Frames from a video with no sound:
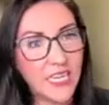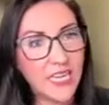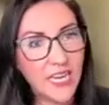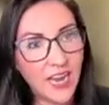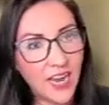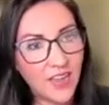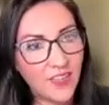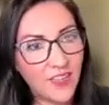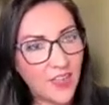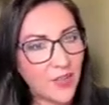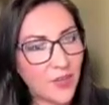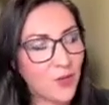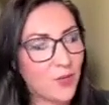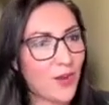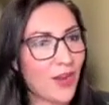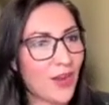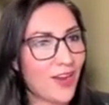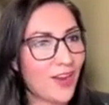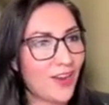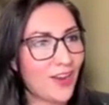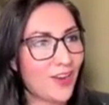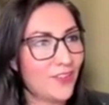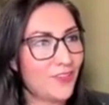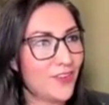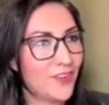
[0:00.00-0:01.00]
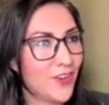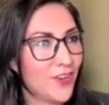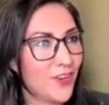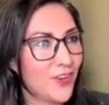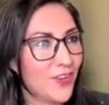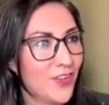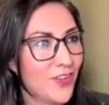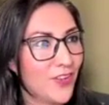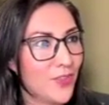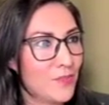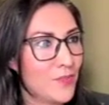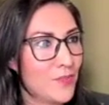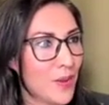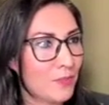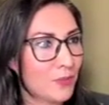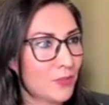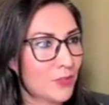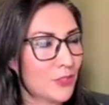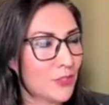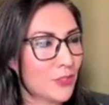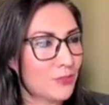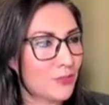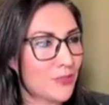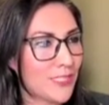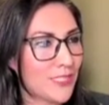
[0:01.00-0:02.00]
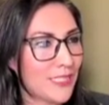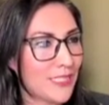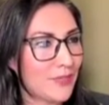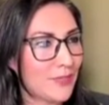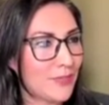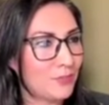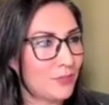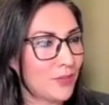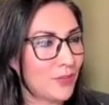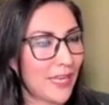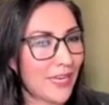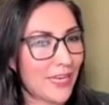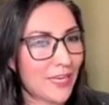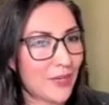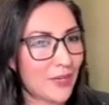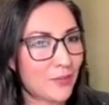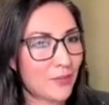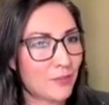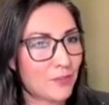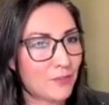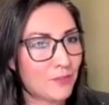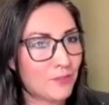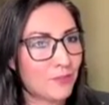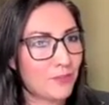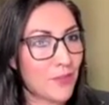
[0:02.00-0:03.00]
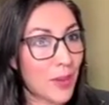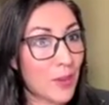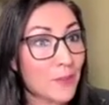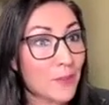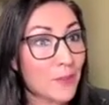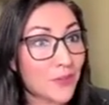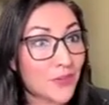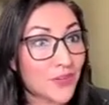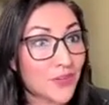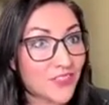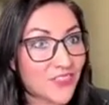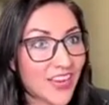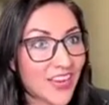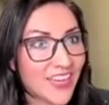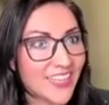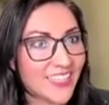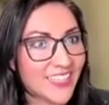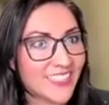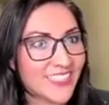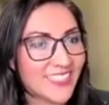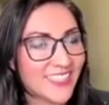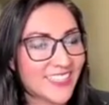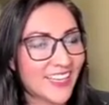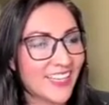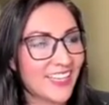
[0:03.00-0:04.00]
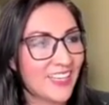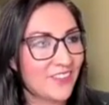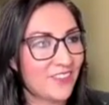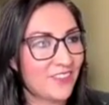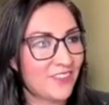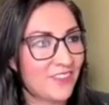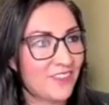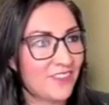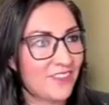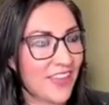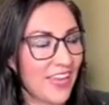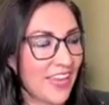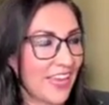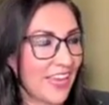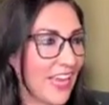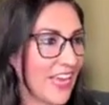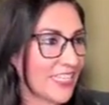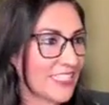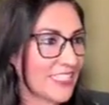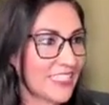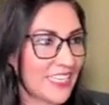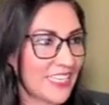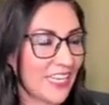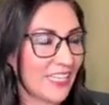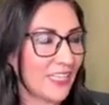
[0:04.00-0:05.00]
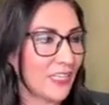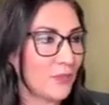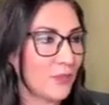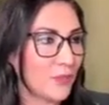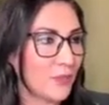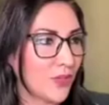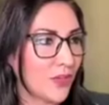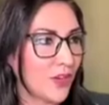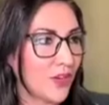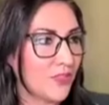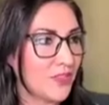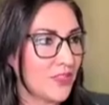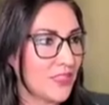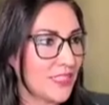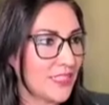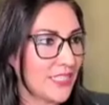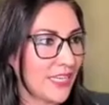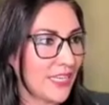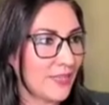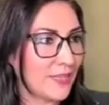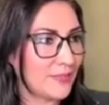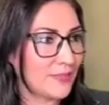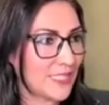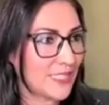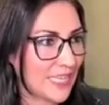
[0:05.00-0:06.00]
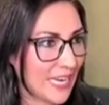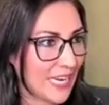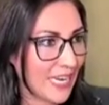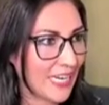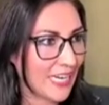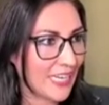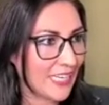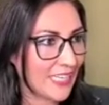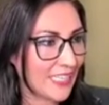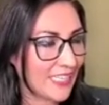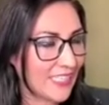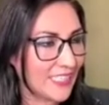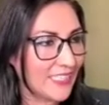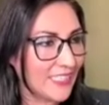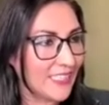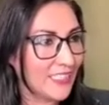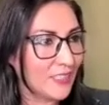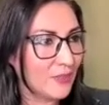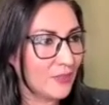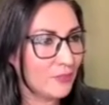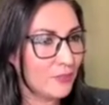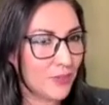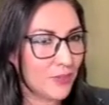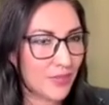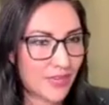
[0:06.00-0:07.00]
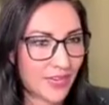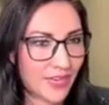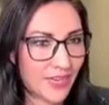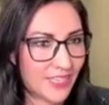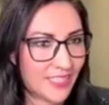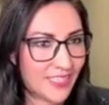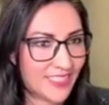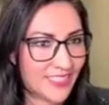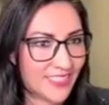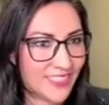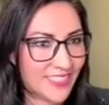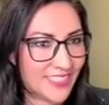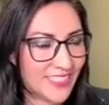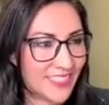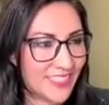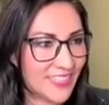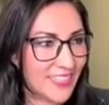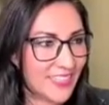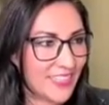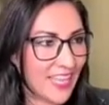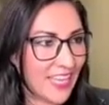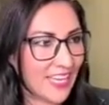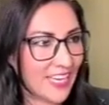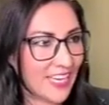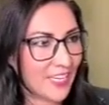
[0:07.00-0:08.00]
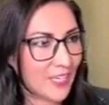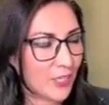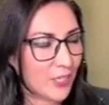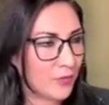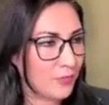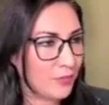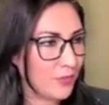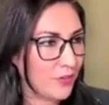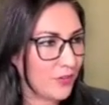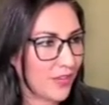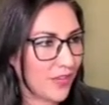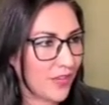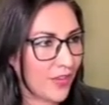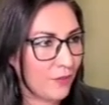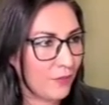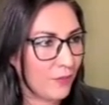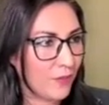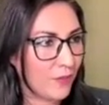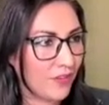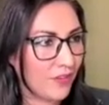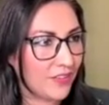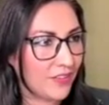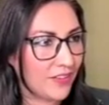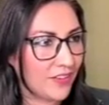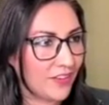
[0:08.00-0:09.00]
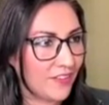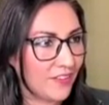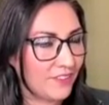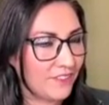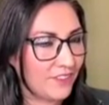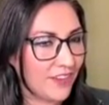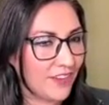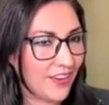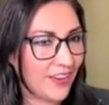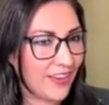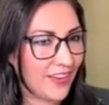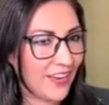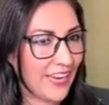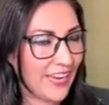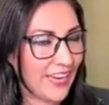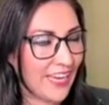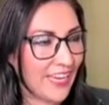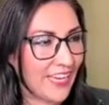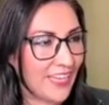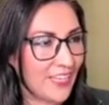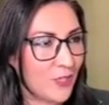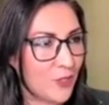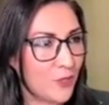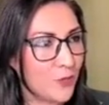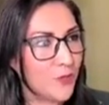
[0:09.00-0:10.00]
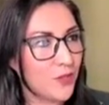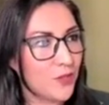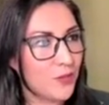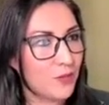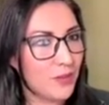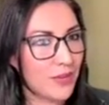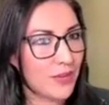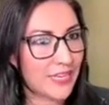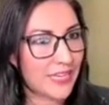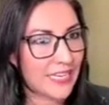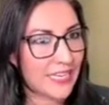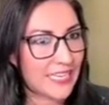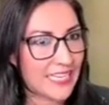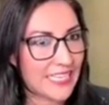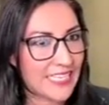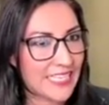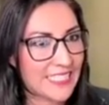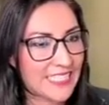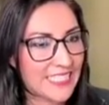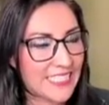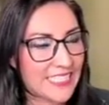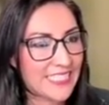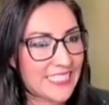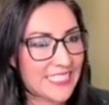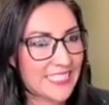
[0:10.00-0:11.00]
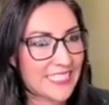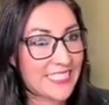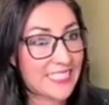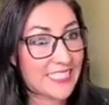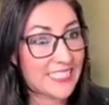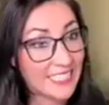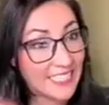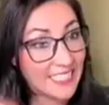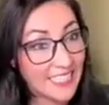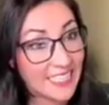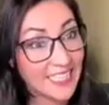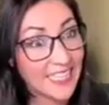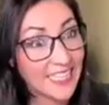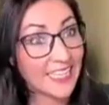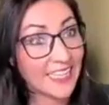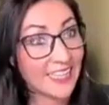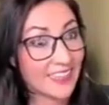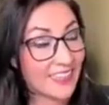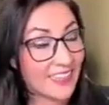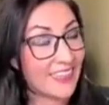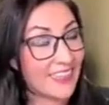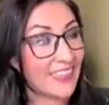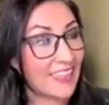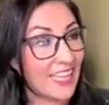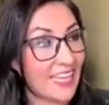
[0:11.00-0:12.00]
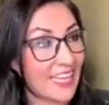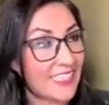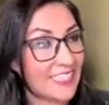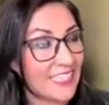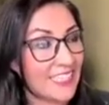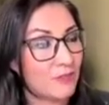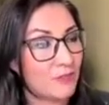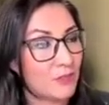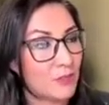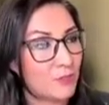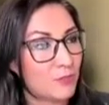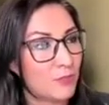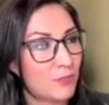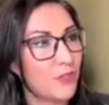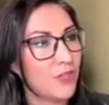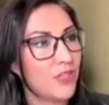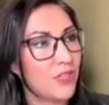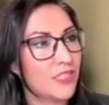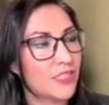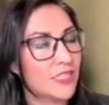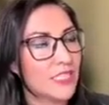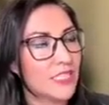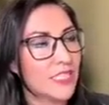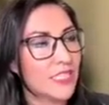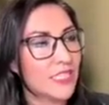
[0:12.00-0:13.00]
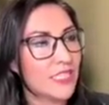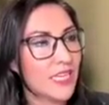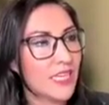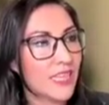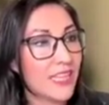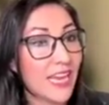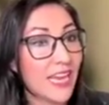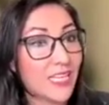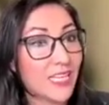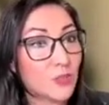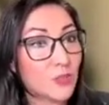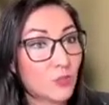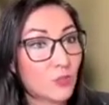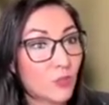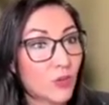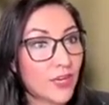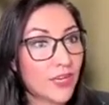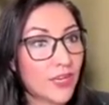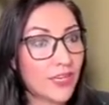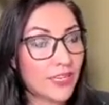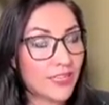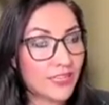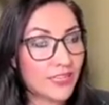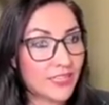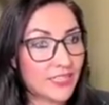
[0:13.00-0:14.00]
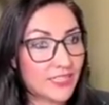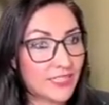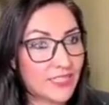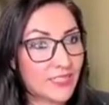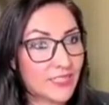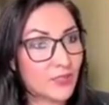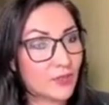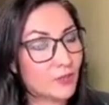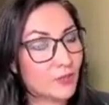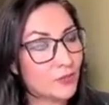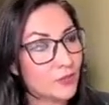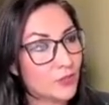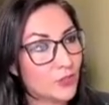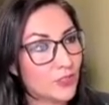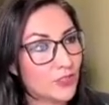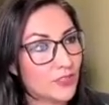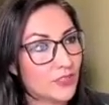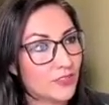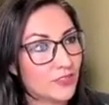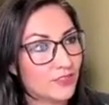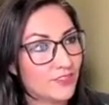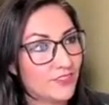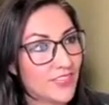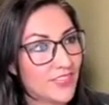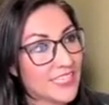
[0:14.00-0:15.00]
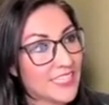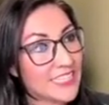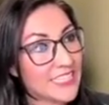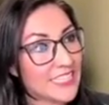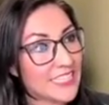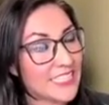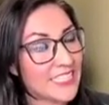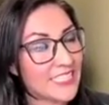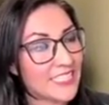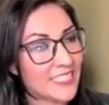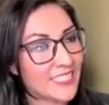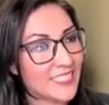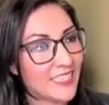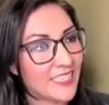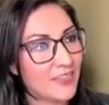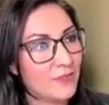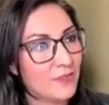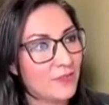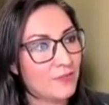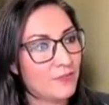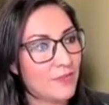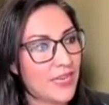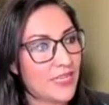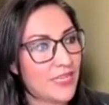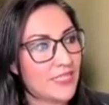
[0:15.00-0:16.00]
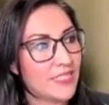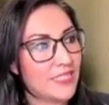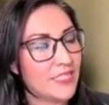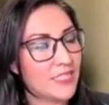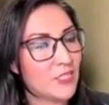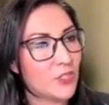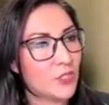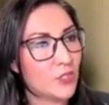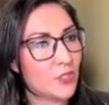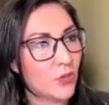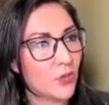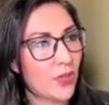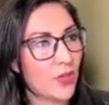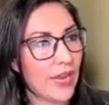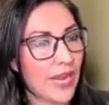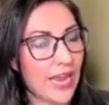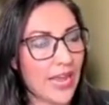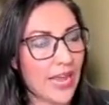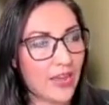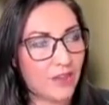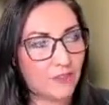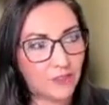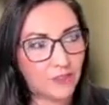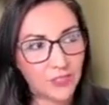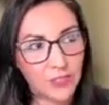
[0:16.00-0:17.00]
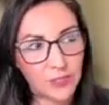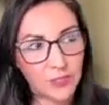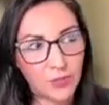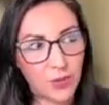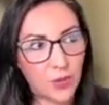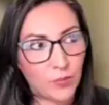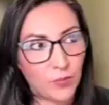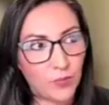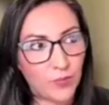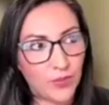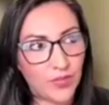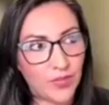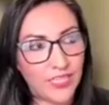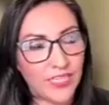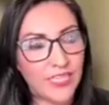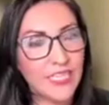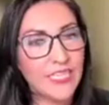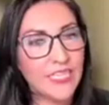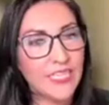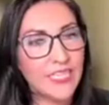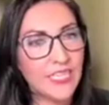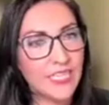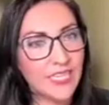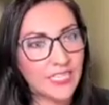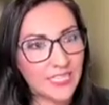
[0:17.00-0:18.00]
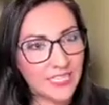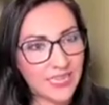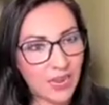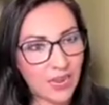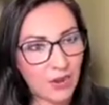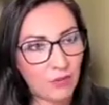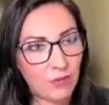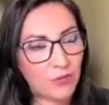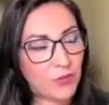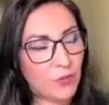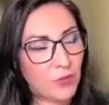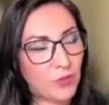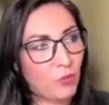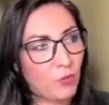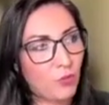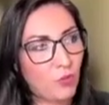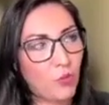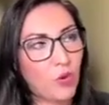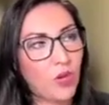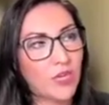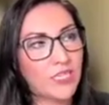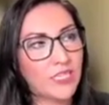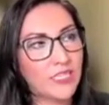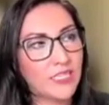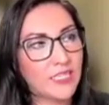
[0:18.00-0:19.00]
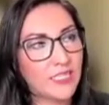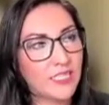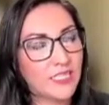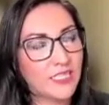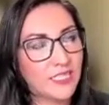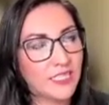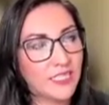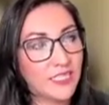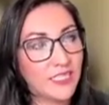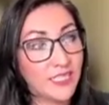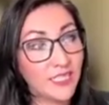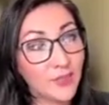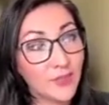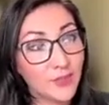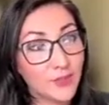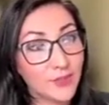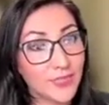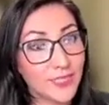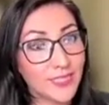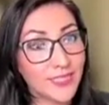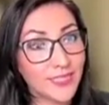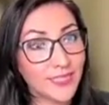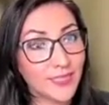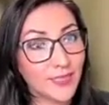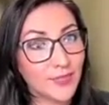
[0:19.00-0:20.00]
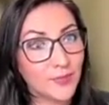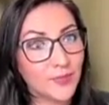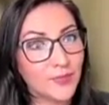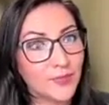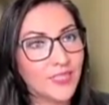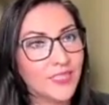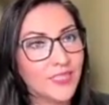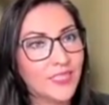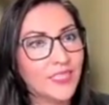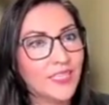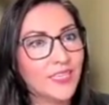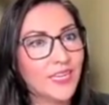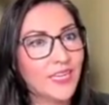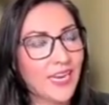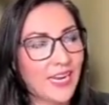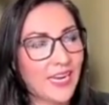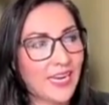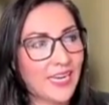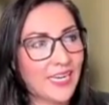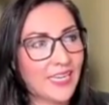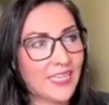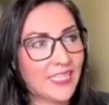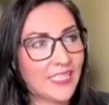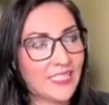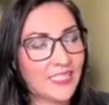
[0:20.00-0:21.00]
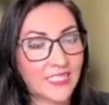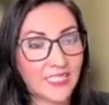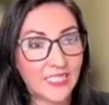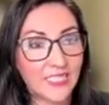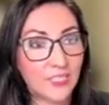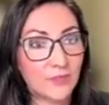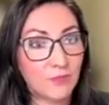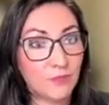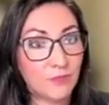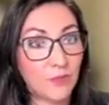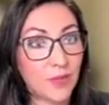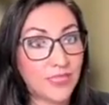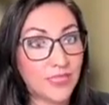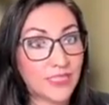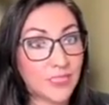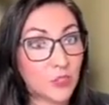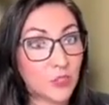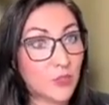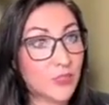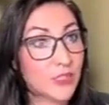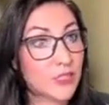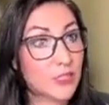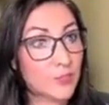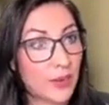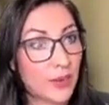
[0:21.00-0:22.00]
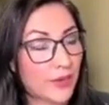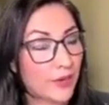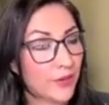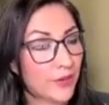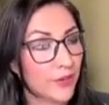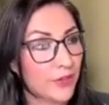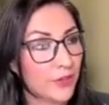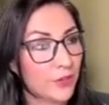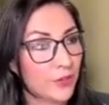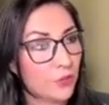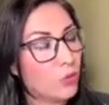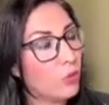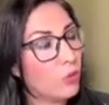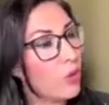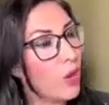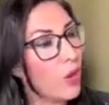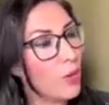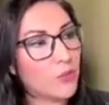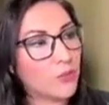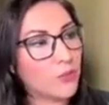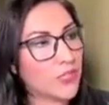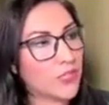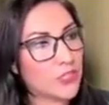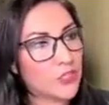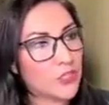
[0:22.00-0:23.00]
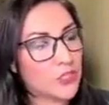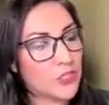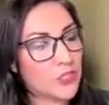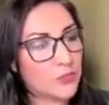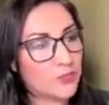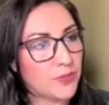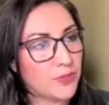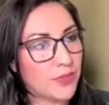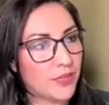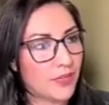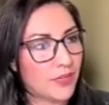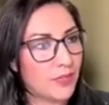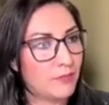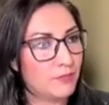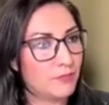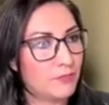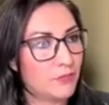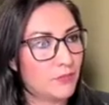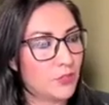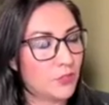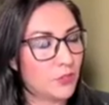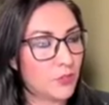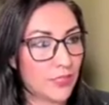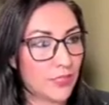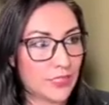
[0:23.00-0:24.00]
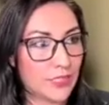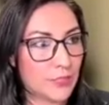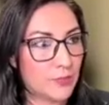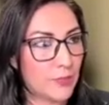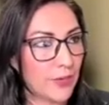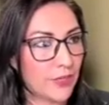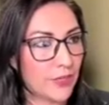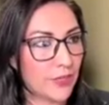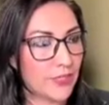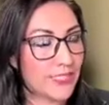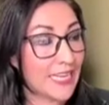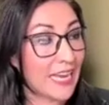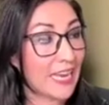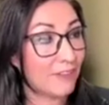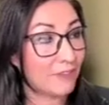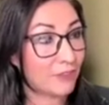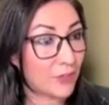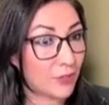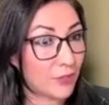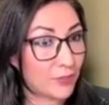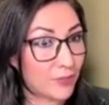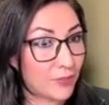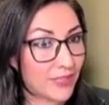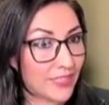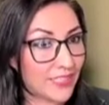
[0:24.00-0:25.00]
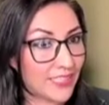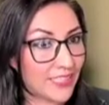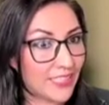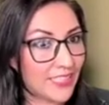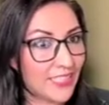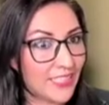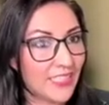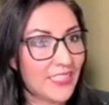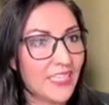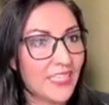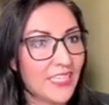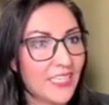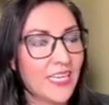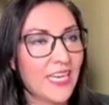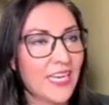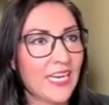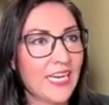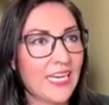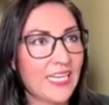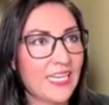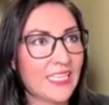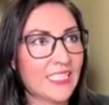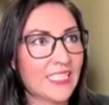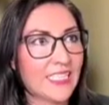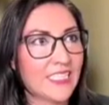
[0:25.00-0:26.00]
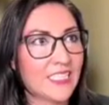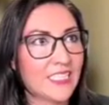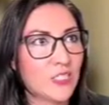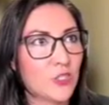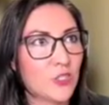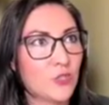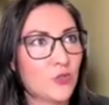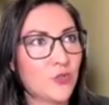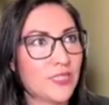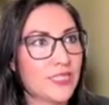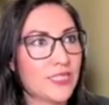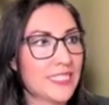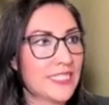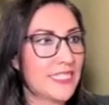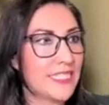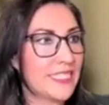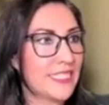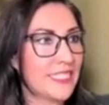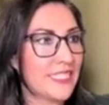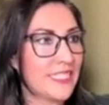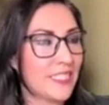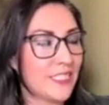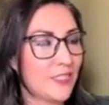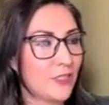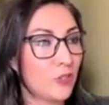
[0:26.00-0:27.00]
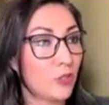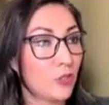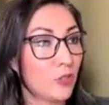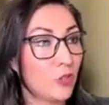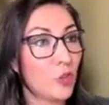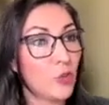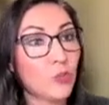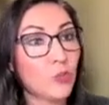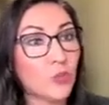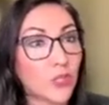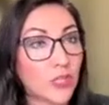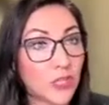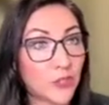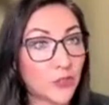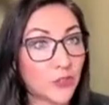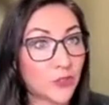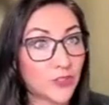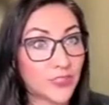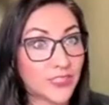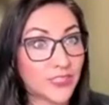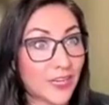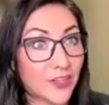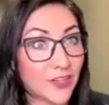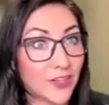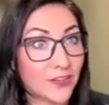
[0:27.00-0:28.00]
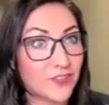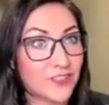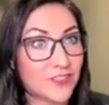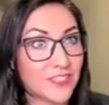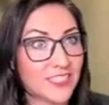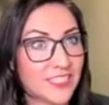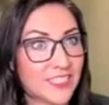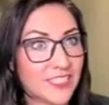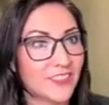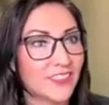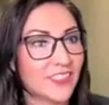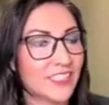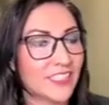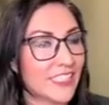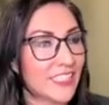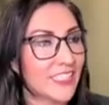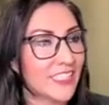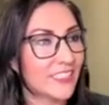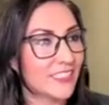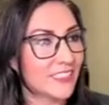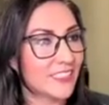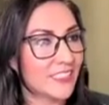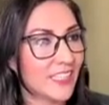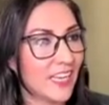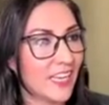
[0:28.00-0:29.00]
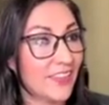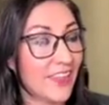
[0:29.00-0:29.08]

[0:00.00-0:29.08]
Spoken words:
And then you have the membership team planning member events. And if they accidentally book on the same day because they didn't communicate well enough and you didn't make it easy to see that that date was booked, That's what this solution fixes. It makes it so that every department is now within one ecosystem, and it makes it transparent. Your whole operations becomes transparent to everybody, and you can see globally your entire facility. And